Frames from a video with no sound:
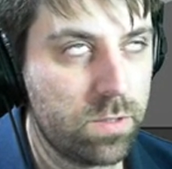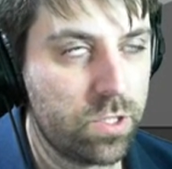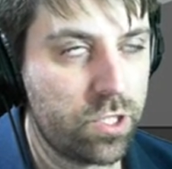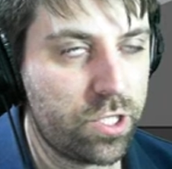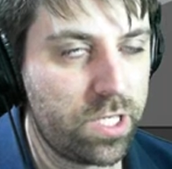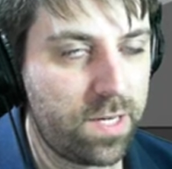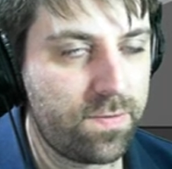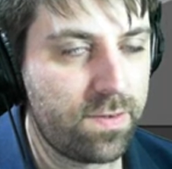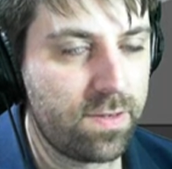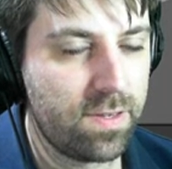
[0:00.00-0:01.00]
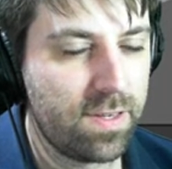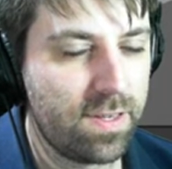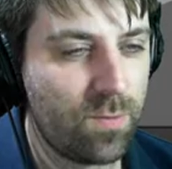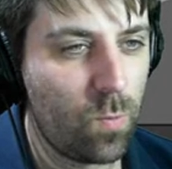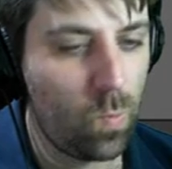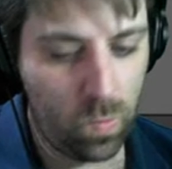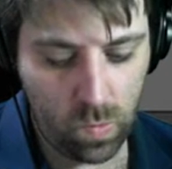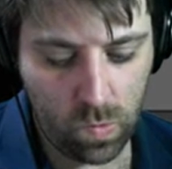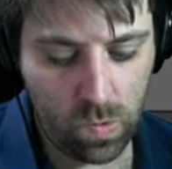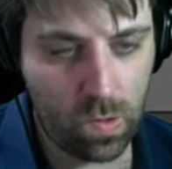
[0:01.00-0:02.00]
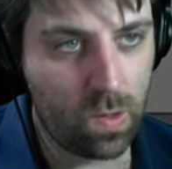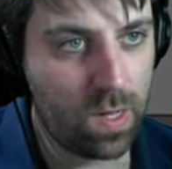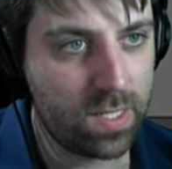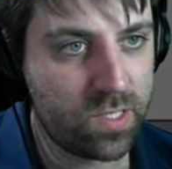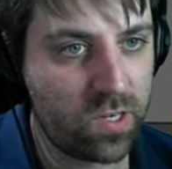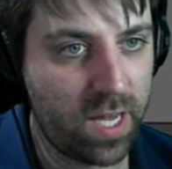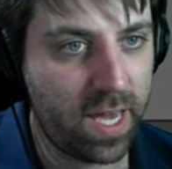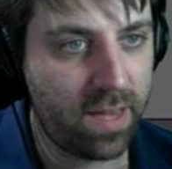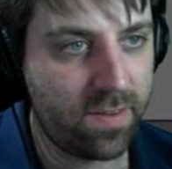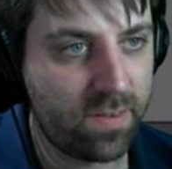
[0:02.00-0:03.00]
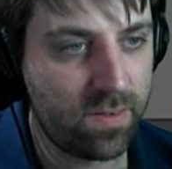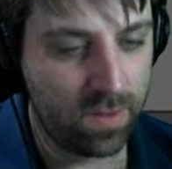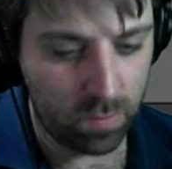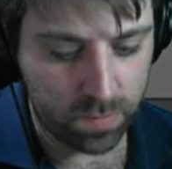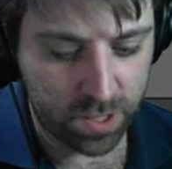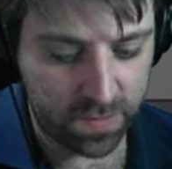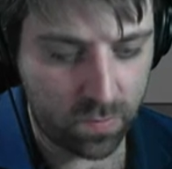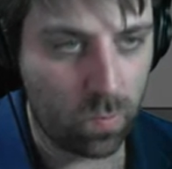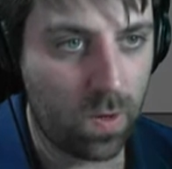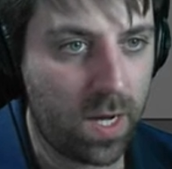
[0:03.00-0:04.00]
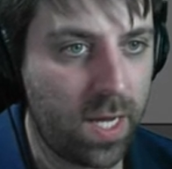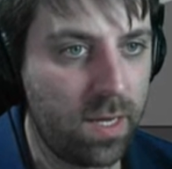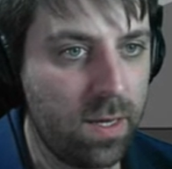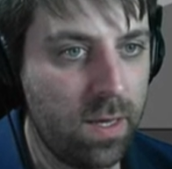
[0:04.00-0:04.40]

Shift. Well, let's try X. Nope. Shift Y.